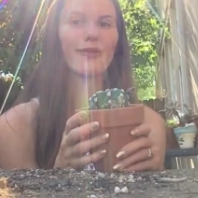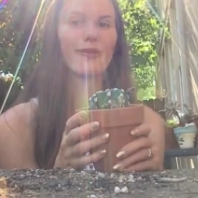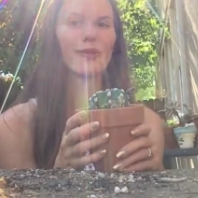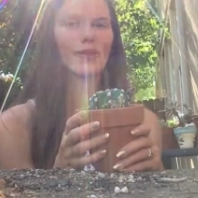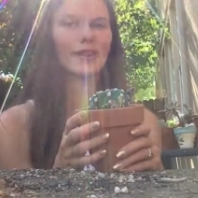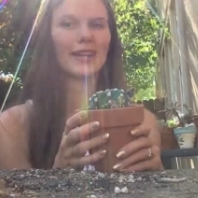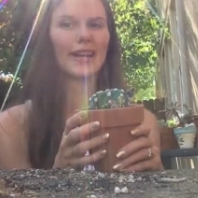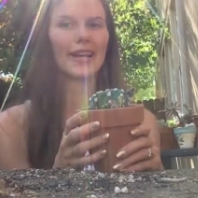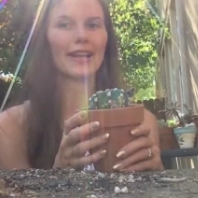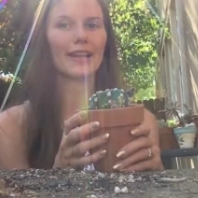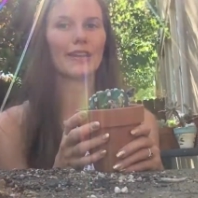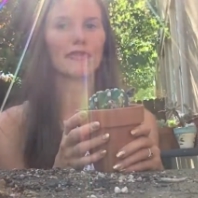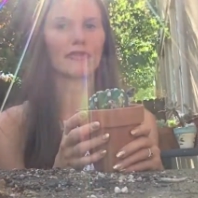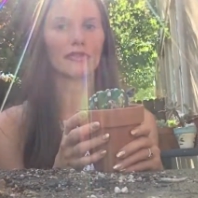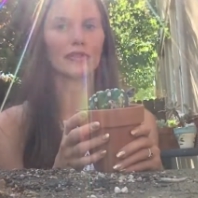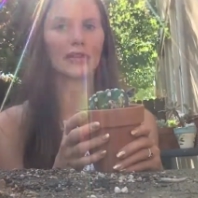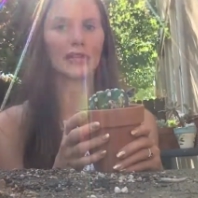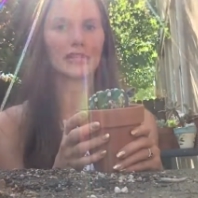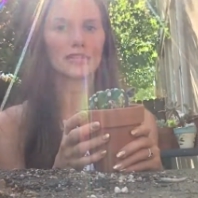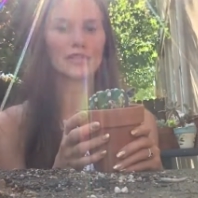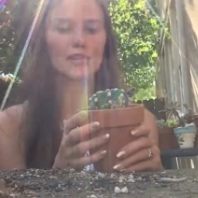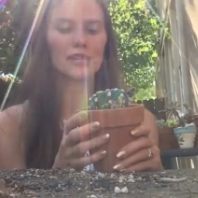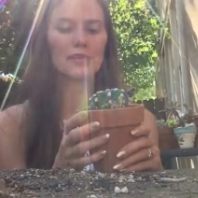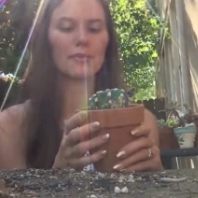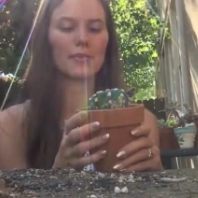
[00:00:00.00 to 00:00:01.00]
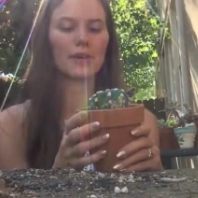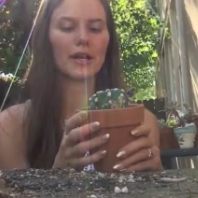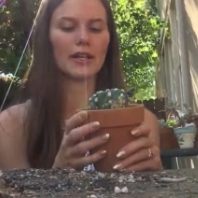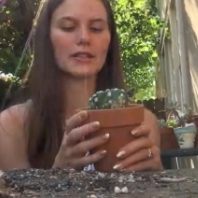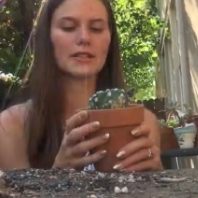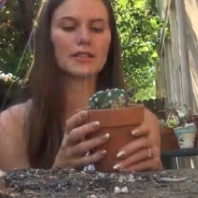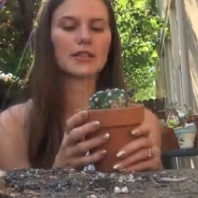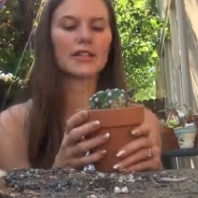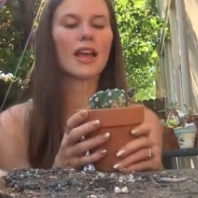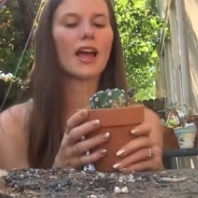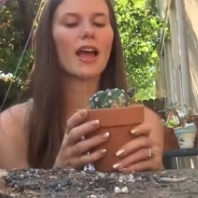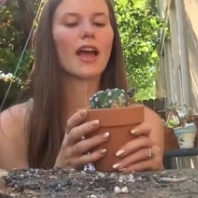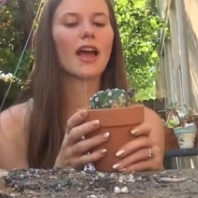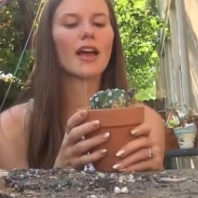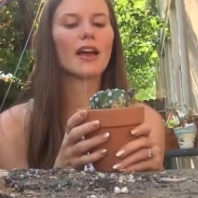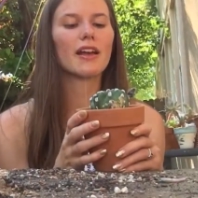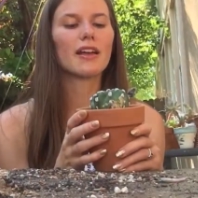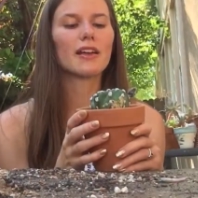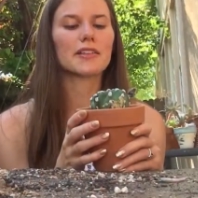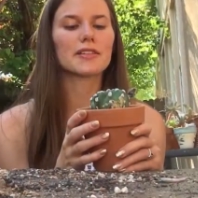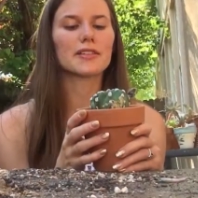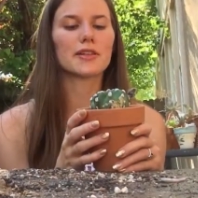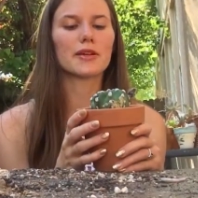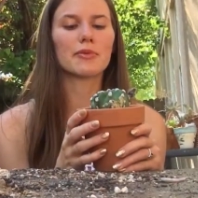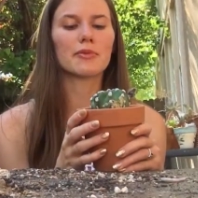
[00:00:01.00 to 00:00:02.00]
I've only had it for like 2 months,
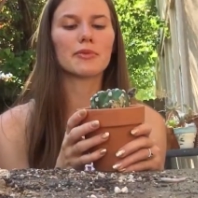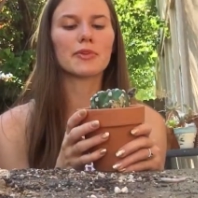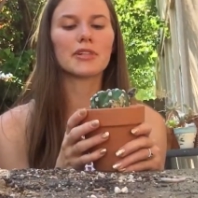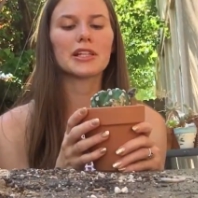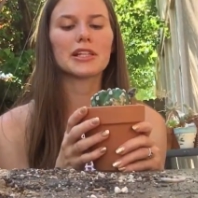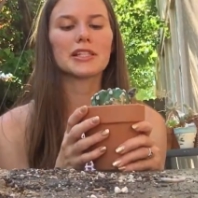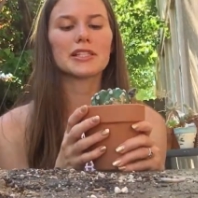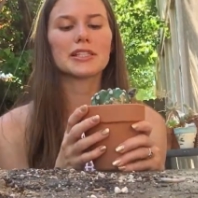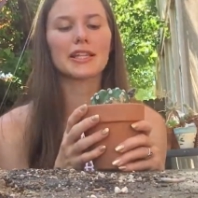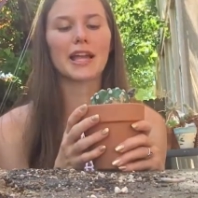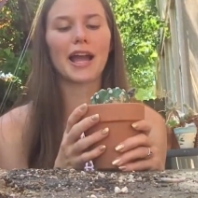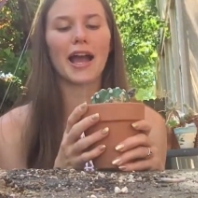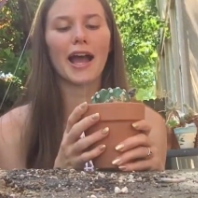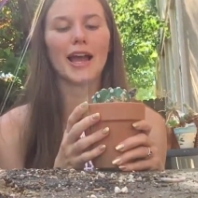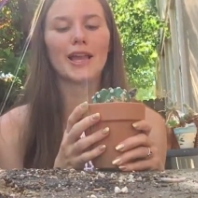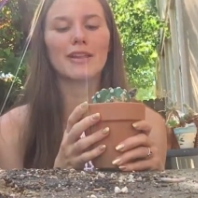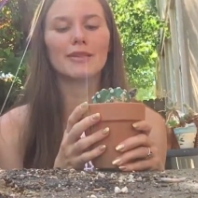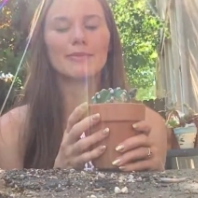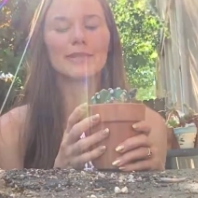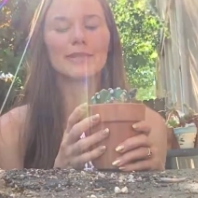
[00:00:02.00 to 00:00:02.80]
so I'm really sad